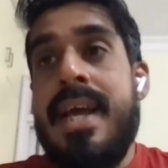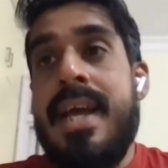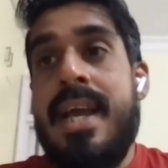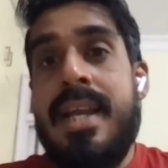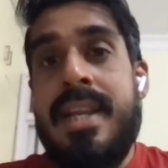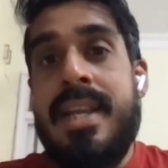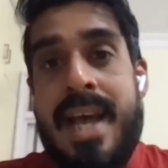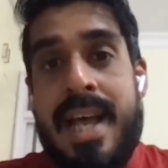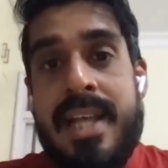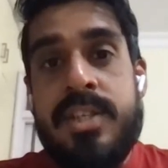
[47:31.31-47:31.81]

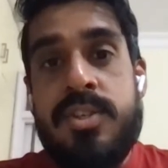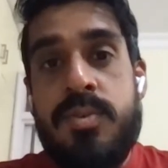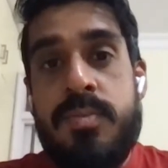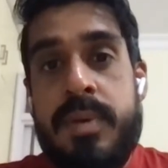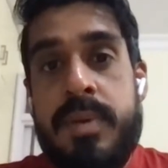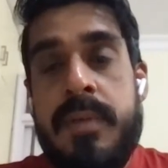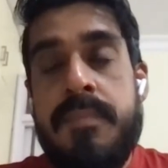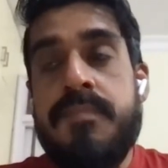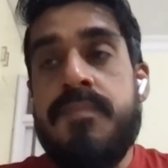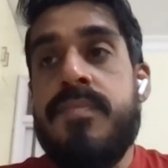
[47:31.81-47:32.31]
It has to
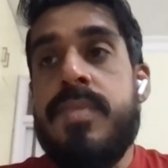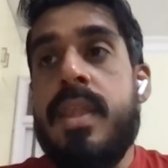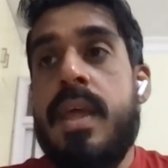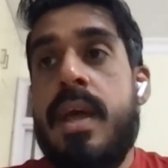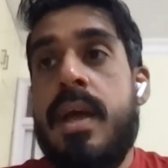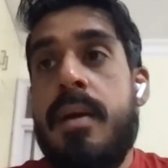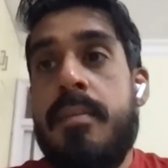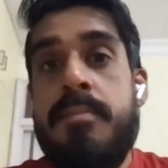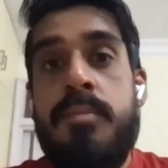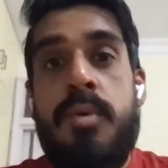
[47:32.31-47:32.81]
be
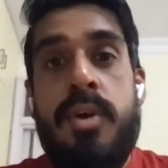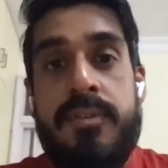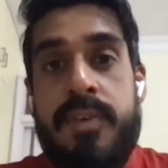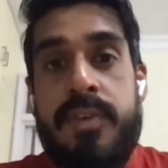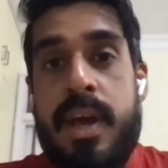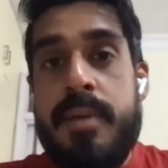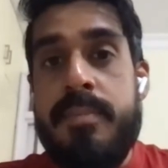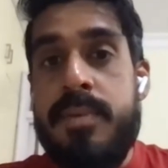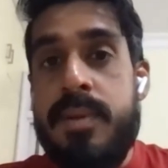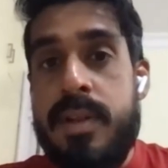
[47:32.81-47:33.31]

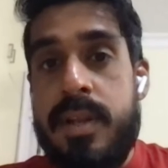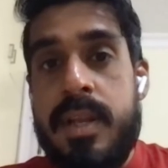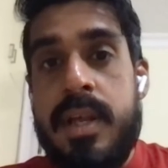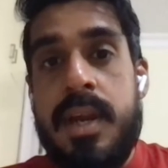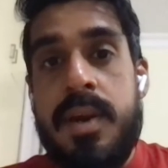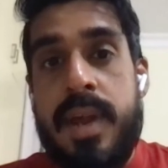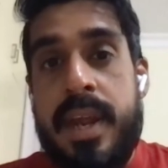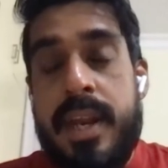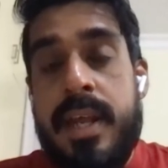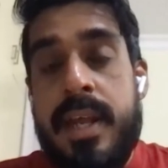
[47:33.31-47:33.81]
modifiable,
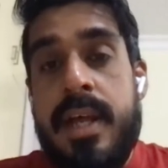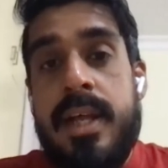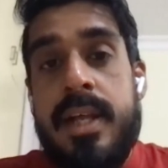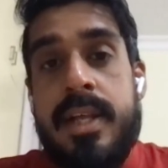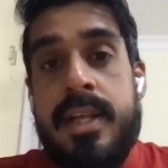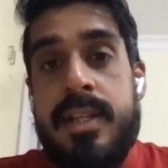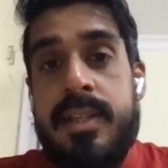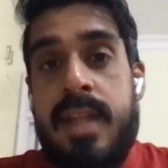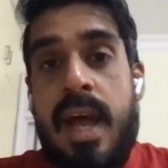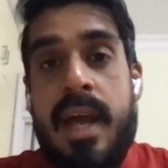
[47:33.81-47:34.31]
right?
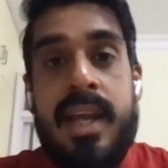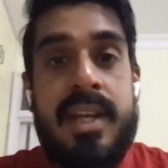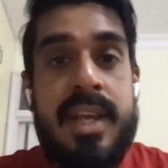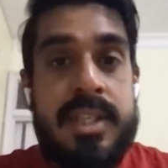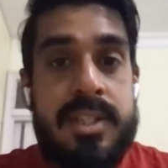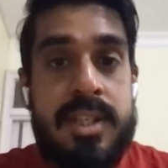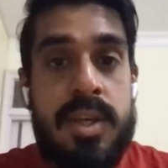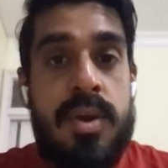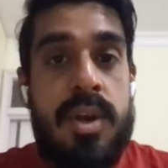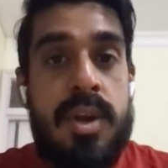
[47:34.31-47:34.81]
The
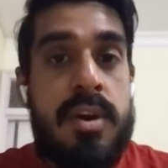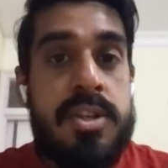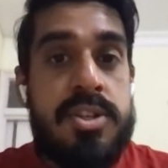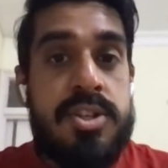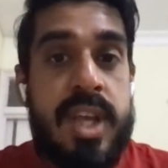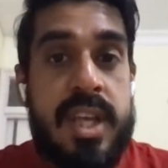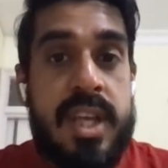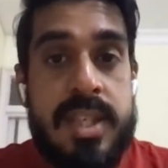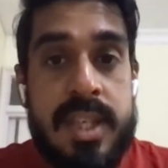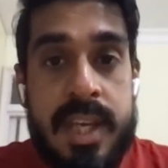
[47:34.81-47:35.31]
architecture, you're not
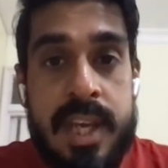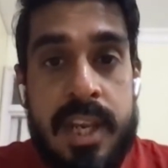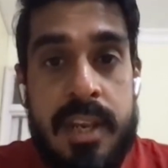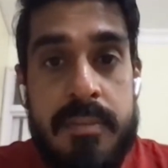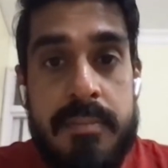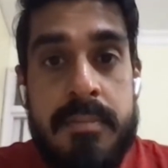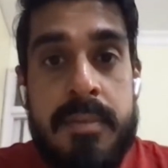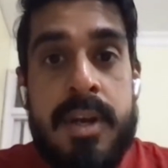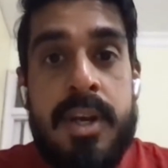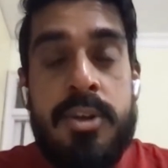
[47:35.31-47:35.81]
changing
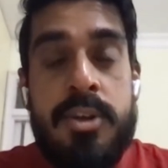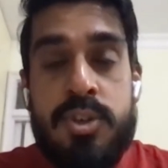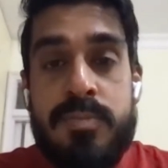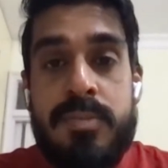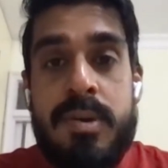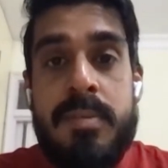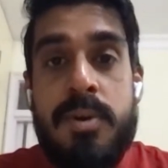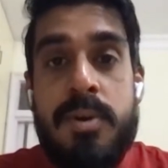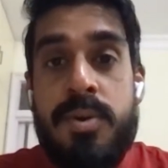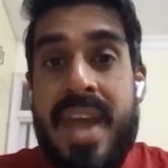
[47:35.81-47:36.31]
it, but you should
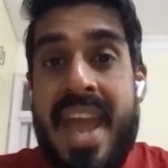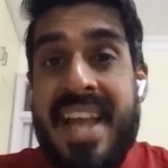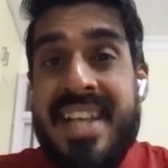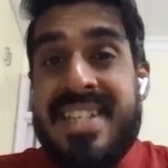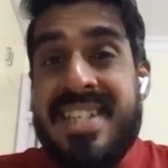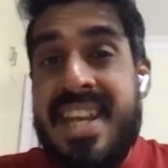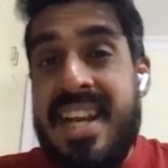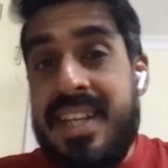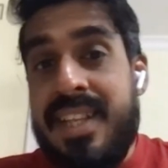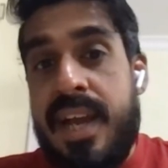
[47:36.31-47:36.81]
be able to
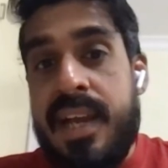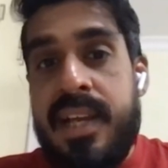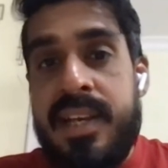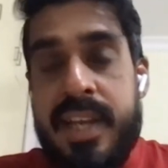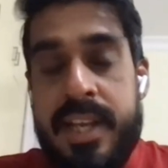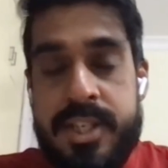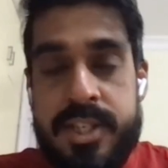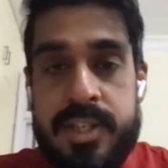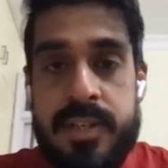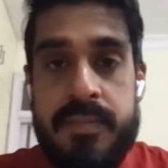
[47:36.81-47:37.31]
extend the
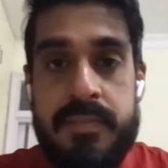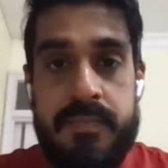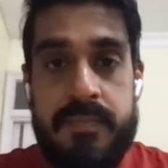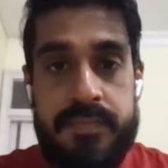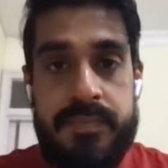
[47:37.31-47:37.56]
architecture,